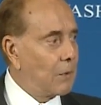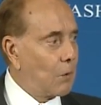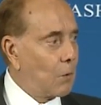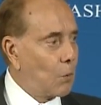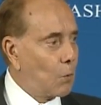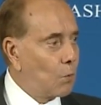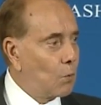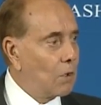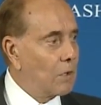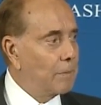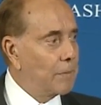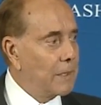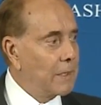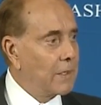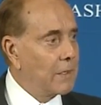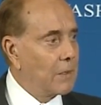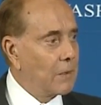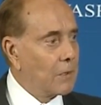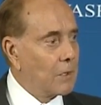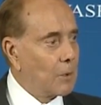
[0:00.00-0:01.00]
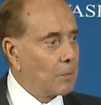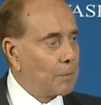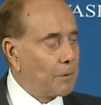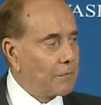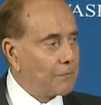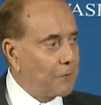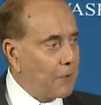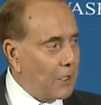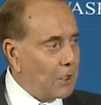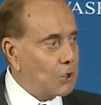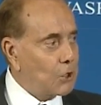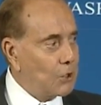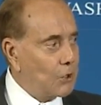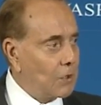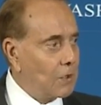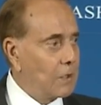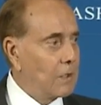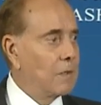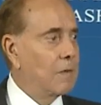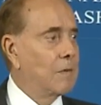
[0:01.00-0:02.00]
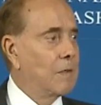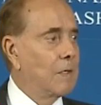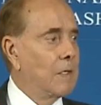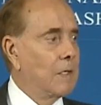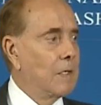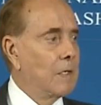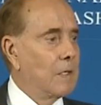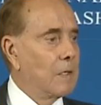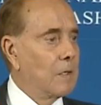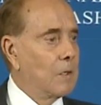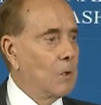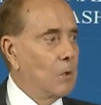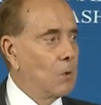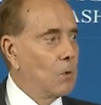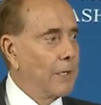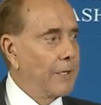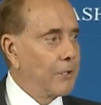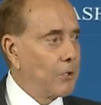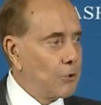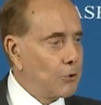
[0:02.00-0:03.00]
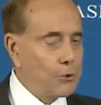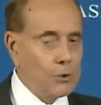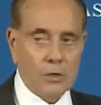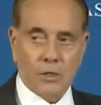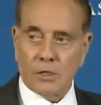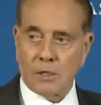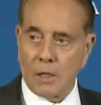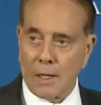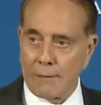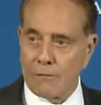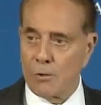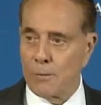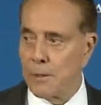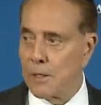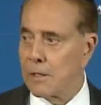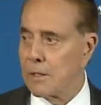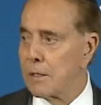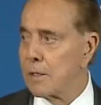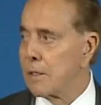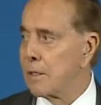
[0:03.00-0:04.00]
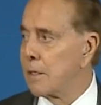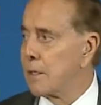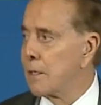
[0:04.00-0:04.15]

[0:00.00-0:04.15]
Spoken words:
or woman or professional who understood government